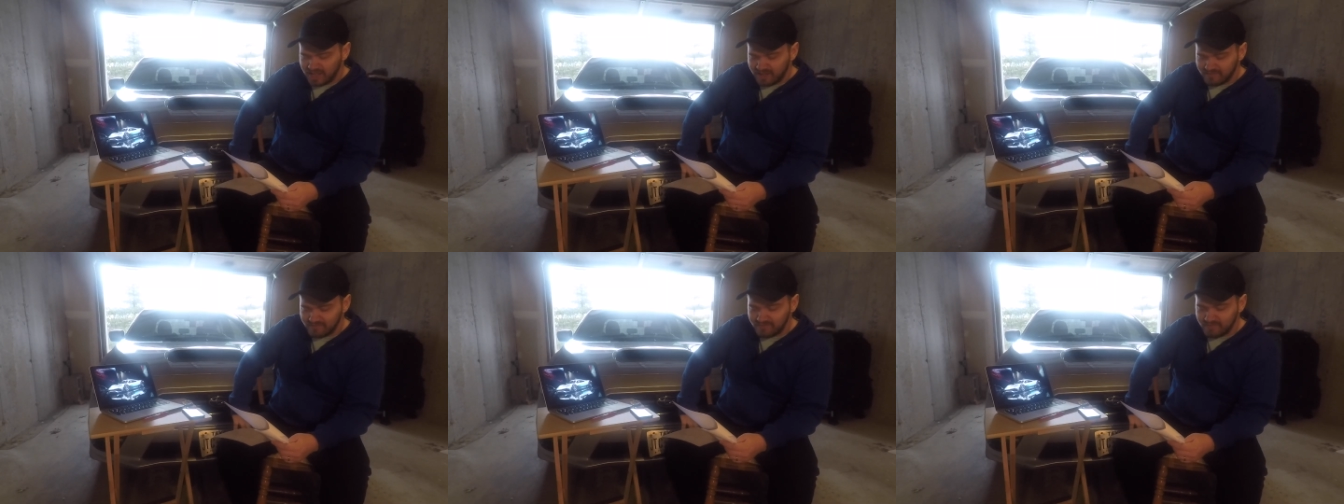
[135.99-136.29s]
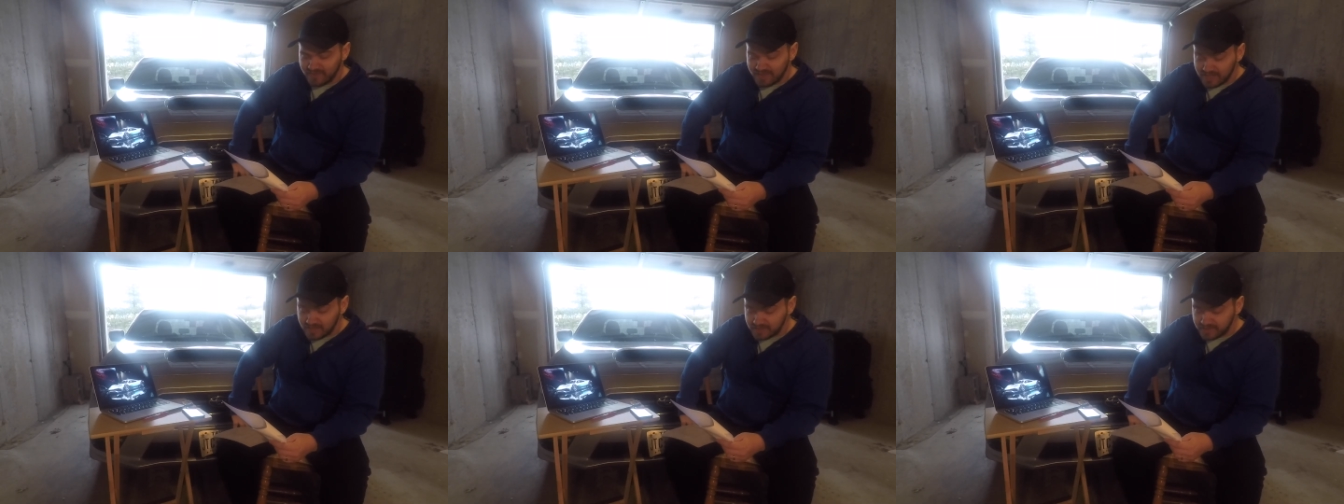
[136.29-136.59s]

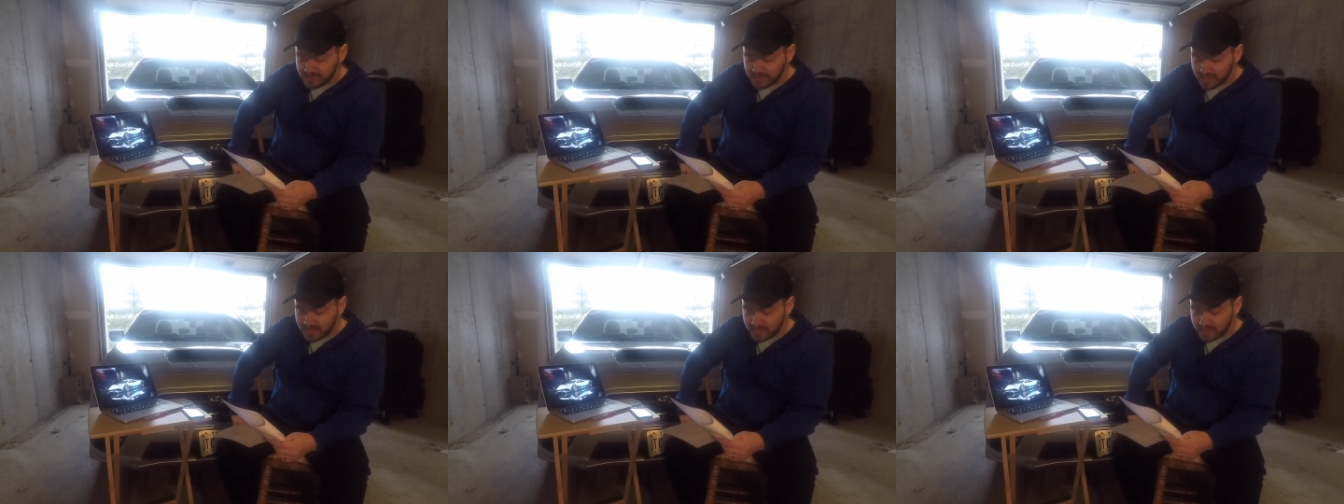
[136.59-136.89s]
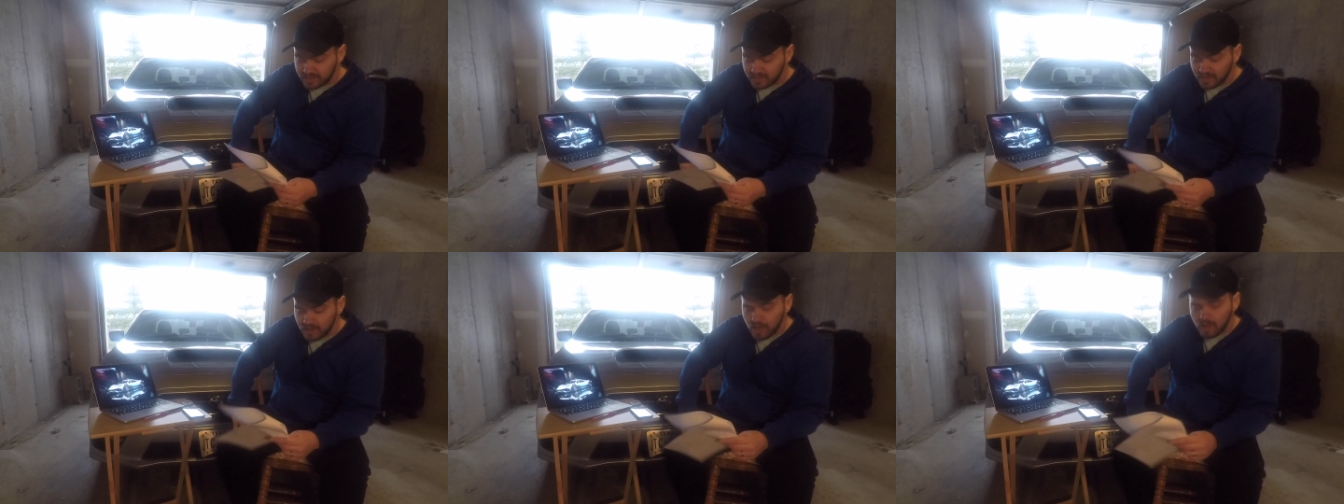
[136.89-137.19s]

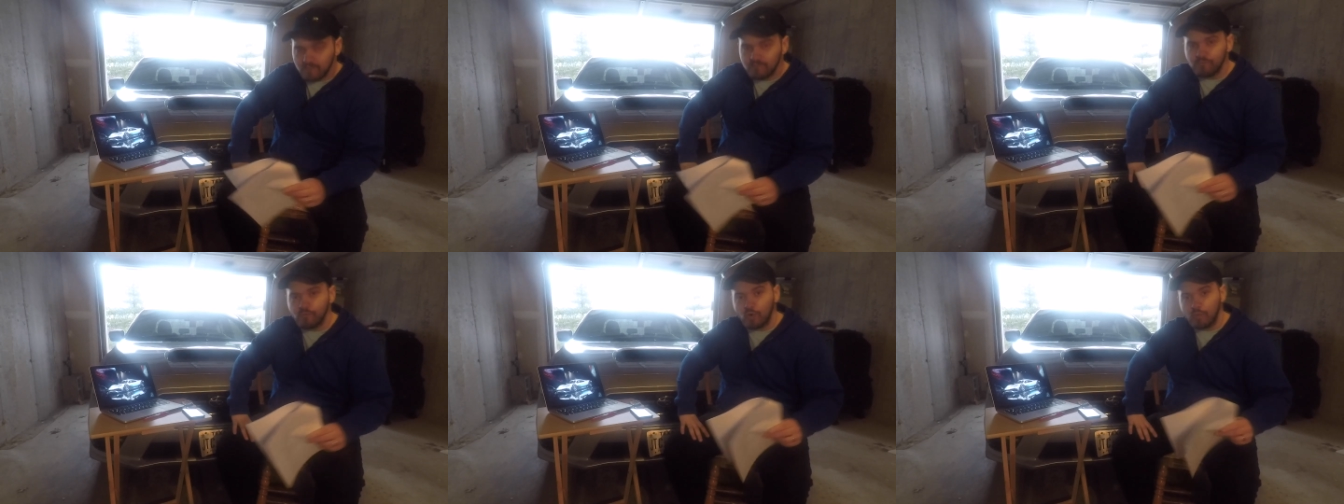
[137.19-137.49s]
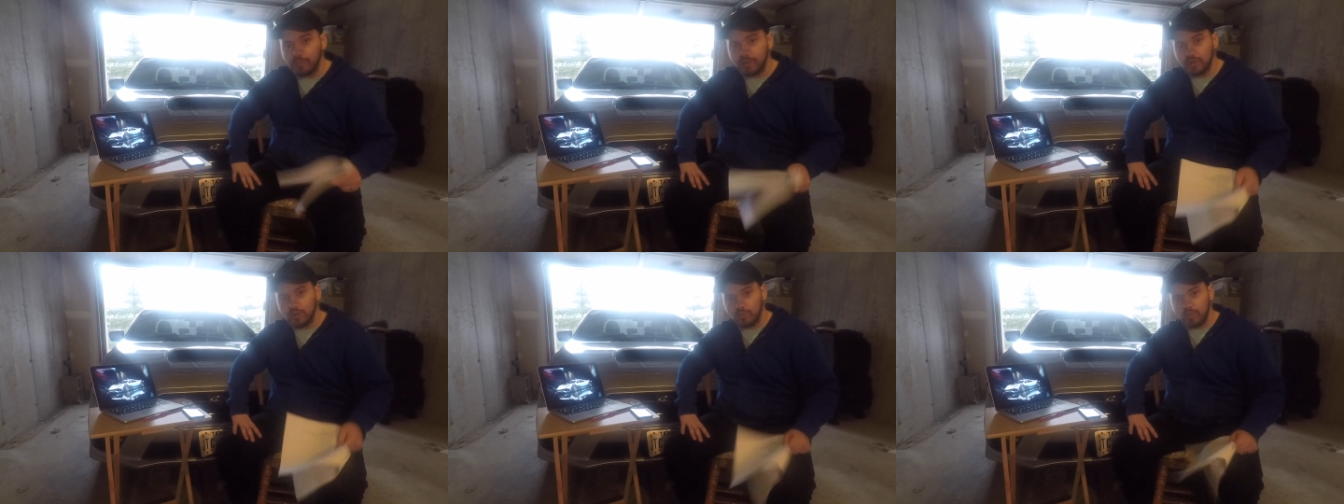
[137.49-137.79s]
V6
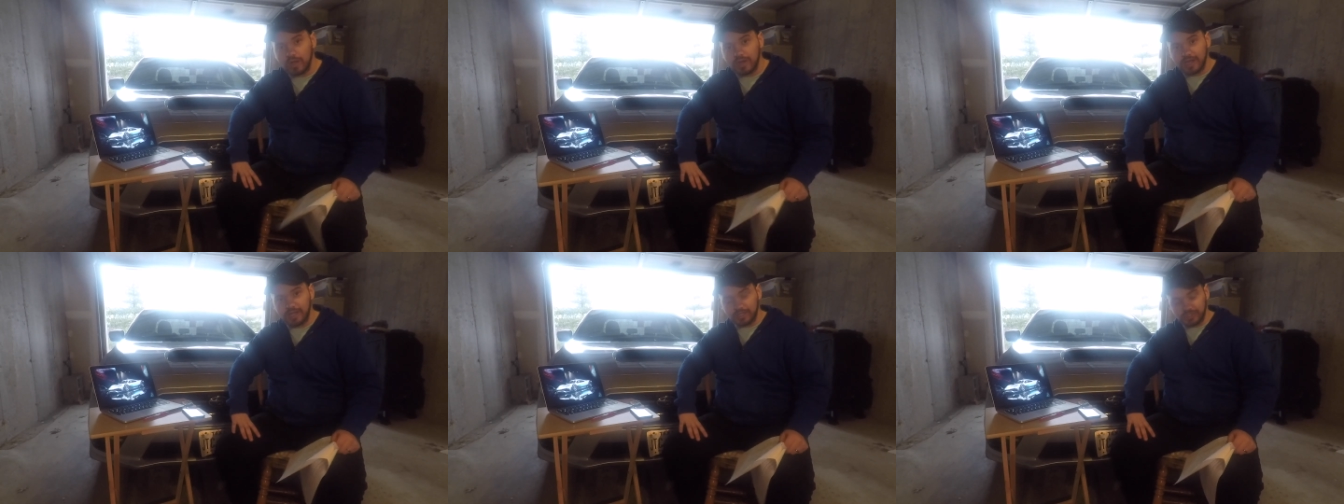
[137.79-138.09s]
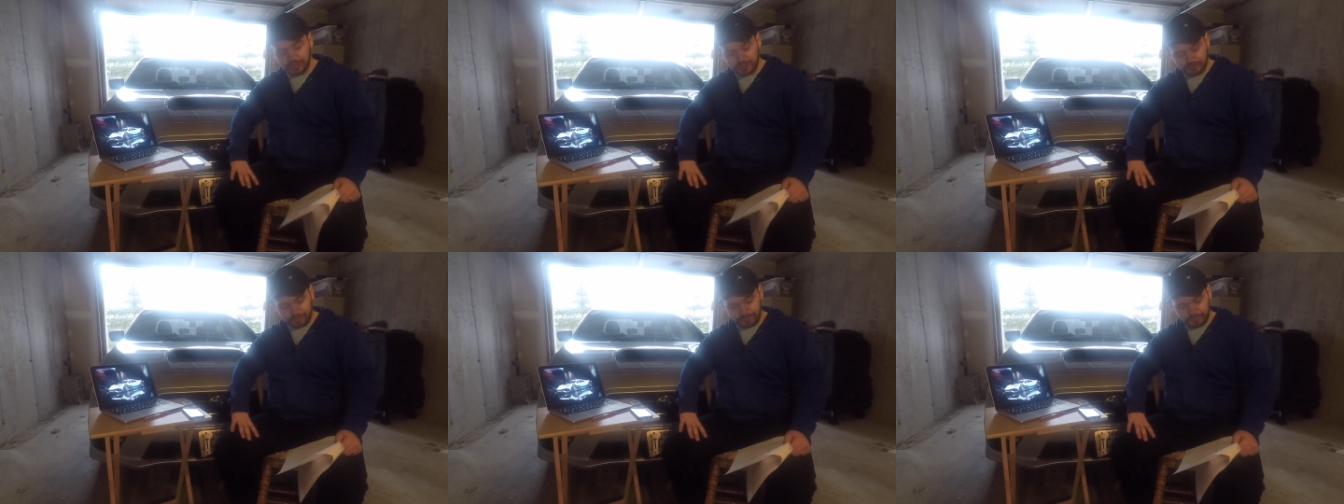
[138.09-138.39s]
Formula One
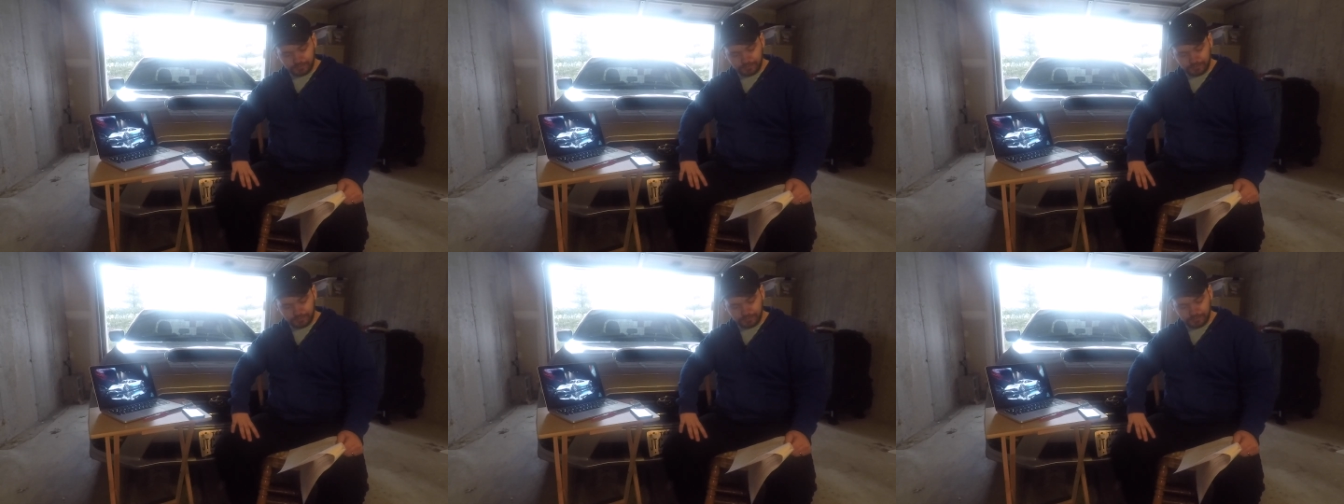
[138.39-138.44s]
engine